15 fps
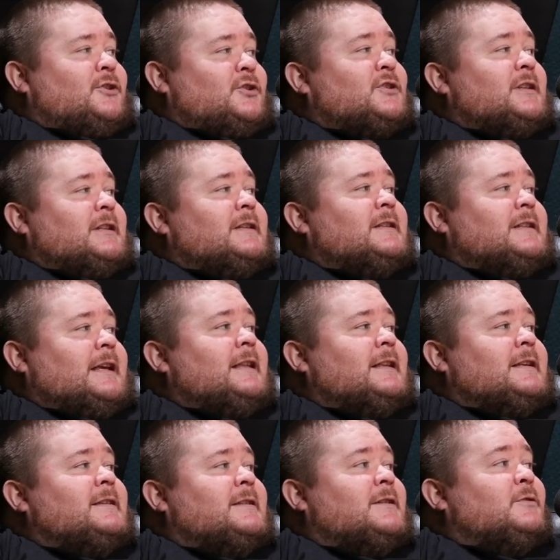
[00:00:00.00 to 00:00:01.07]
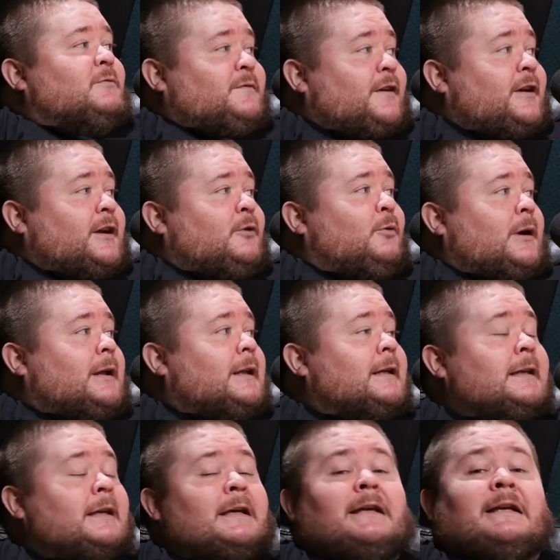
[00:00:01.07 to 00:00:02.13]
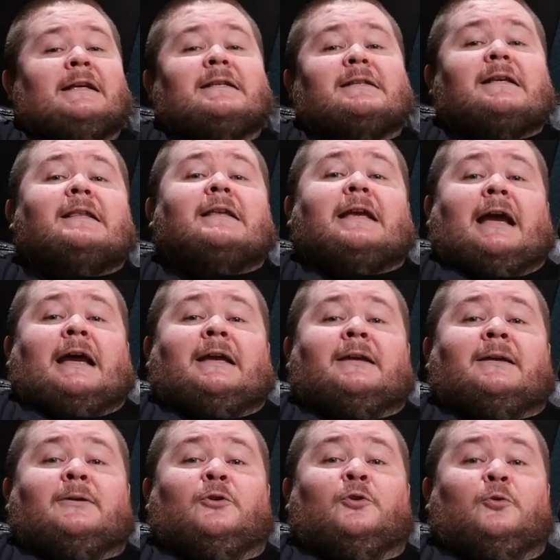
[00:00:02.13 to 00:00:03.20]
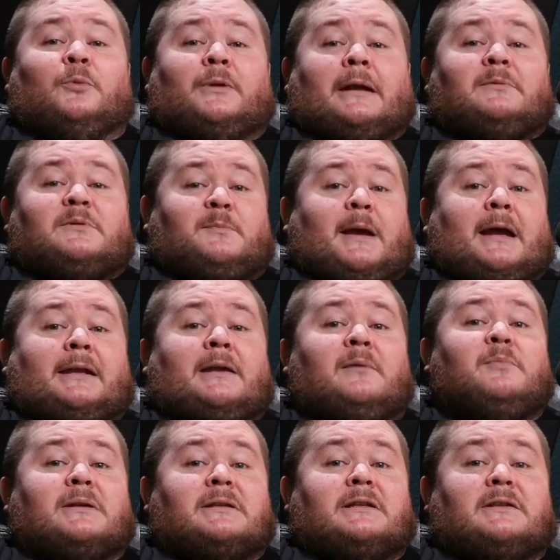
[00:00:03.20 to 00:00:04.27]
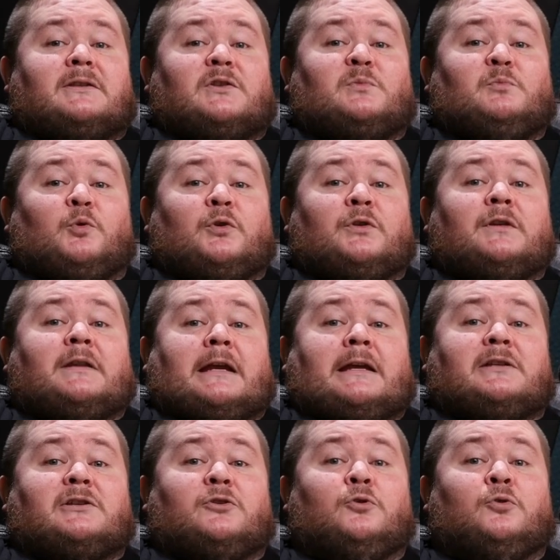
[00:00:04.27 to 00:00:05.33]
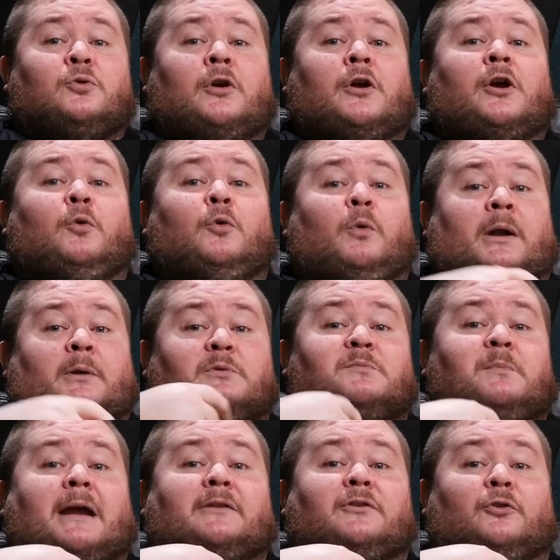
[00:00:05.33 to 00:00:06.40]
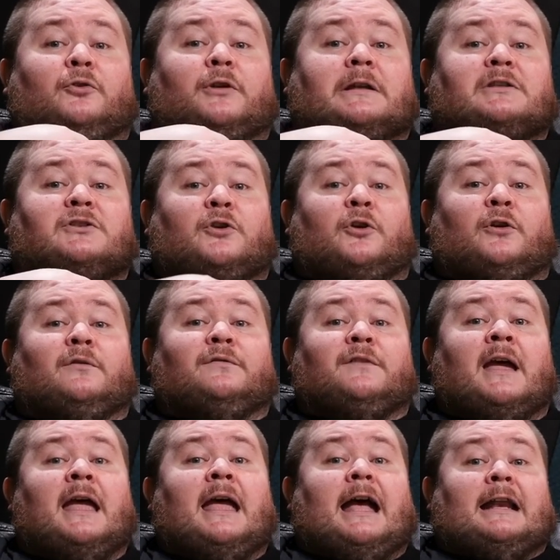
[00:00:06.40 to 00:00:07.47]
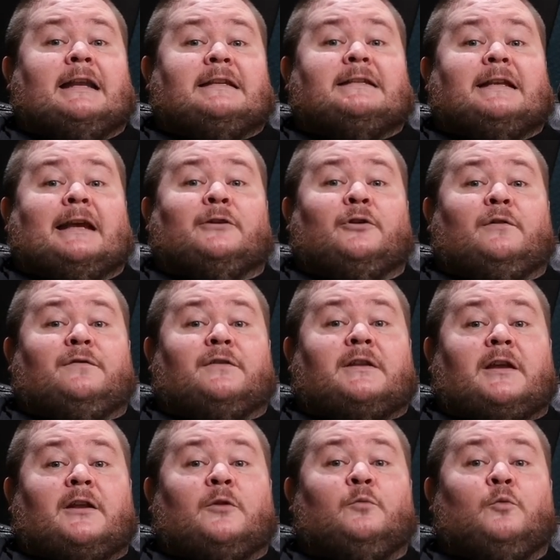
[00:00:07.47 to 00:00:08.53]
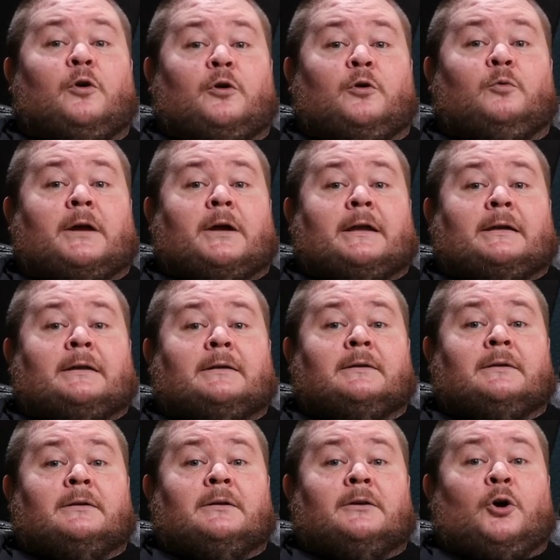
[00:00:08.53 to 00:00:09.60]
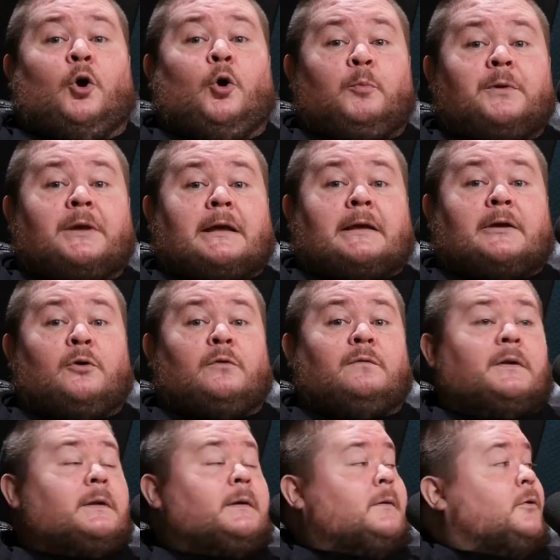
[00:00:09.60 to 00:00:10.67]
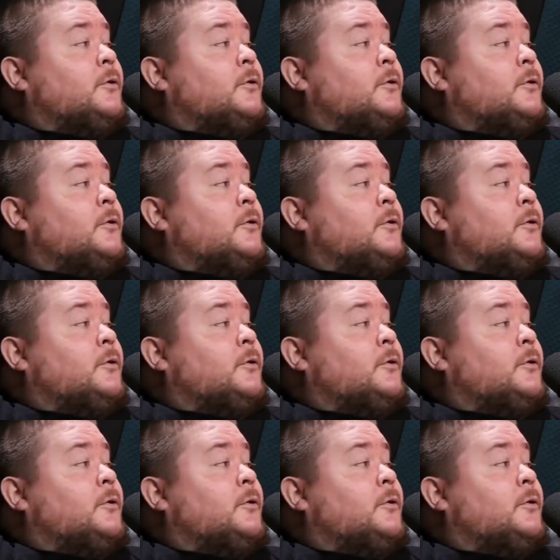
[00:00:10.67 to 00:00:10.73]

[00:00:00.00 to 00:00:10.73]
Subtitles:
I just need to say this very quickly. See the guy who, when I was buying them biscuits this morning in Tesco, when it was my turn to get served, and he signed off a till and walk away. I hope you get COVID.